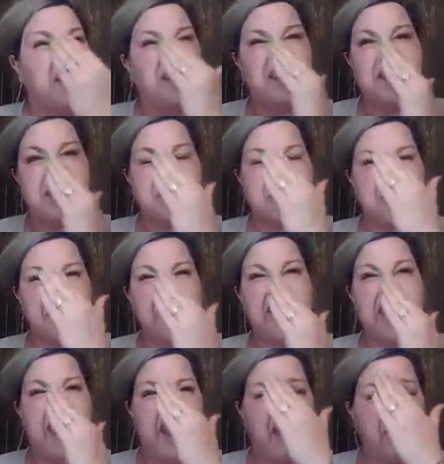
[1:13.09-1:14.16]
So I'm
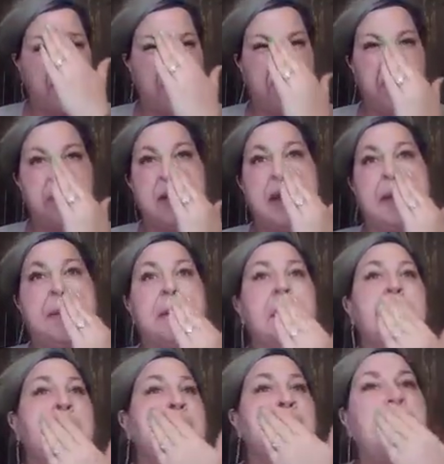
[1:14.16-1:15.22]
starting out with my
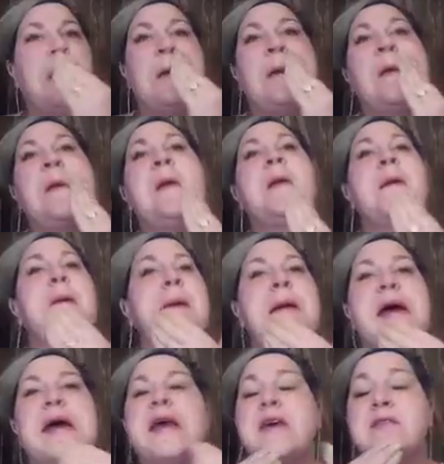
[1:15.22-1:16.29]
primer.
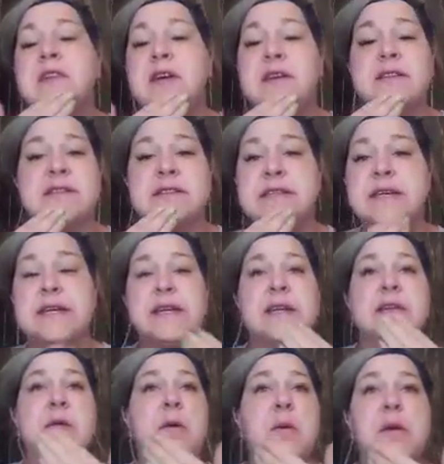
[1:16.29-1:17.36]
I have not
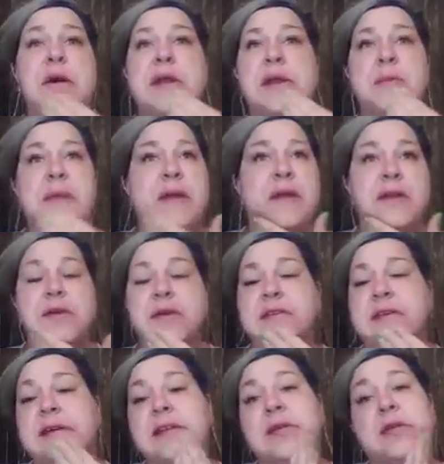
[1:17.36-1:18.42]
decided what I'm going to do
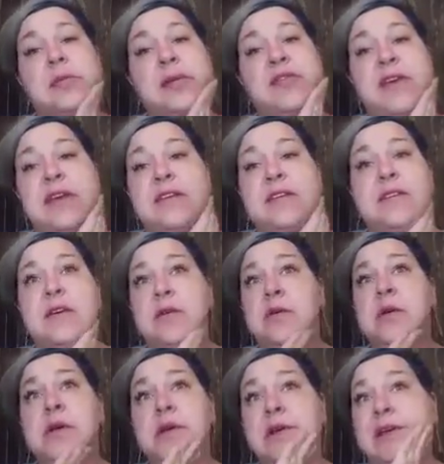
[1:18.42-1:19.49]
exactly with my face, so
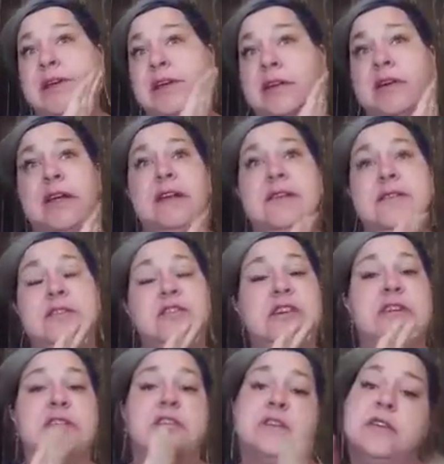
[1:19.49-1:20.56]
any
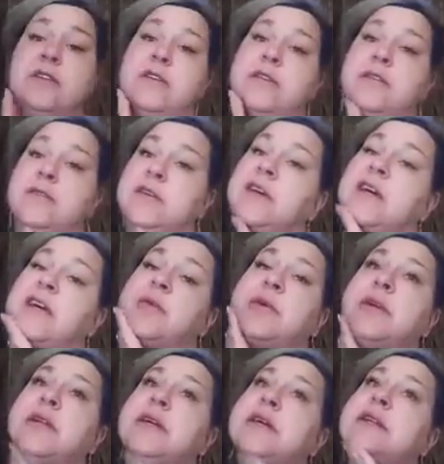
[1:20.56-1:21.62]
suggestions, I will
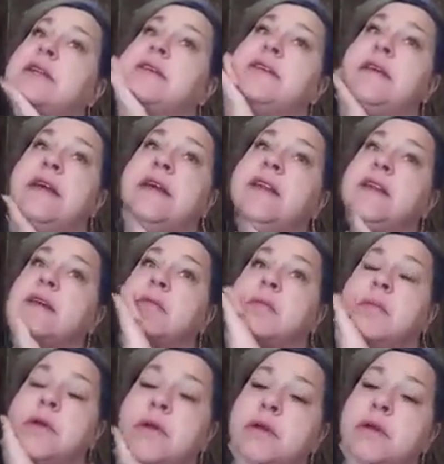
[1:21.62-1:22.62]
gladly take them,